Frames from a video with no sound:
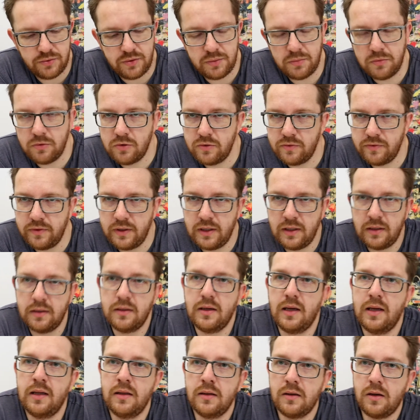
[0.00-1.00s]

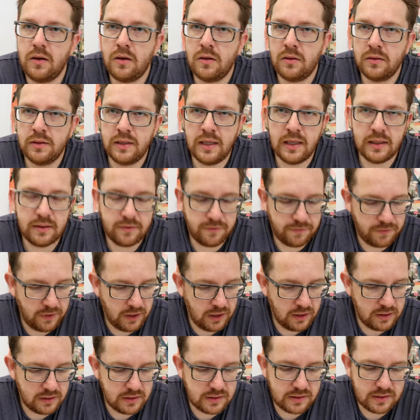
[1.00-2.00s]
removing, and all that
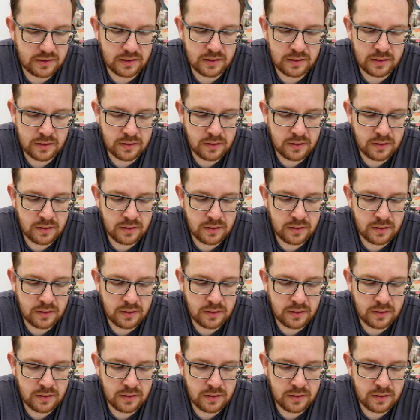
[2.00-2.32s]
things